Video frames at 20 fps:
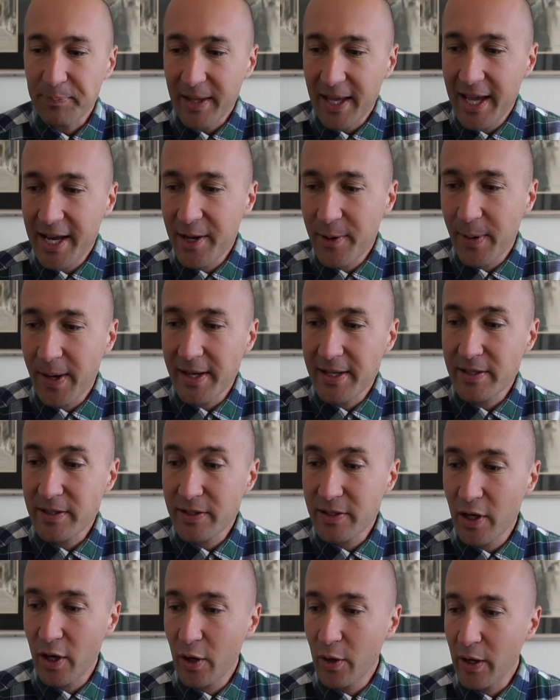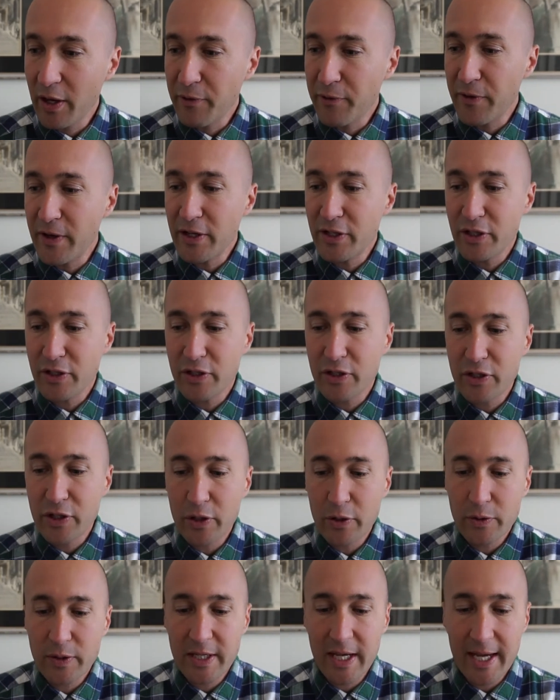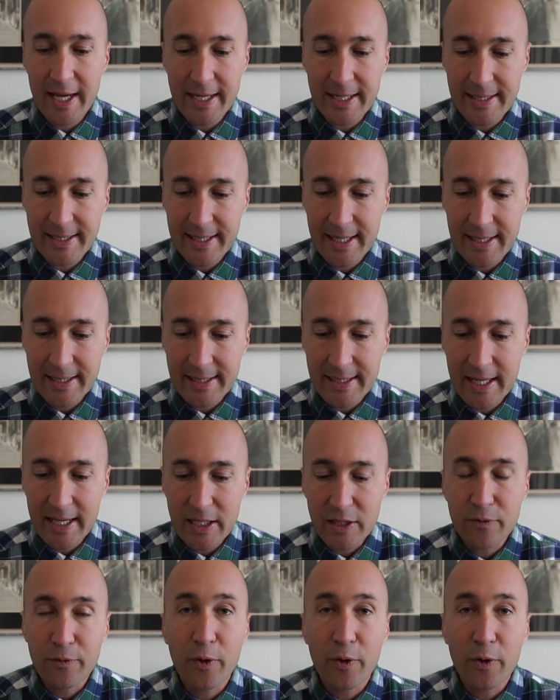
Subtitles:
Anyway, so Ephesians 2:10 says this: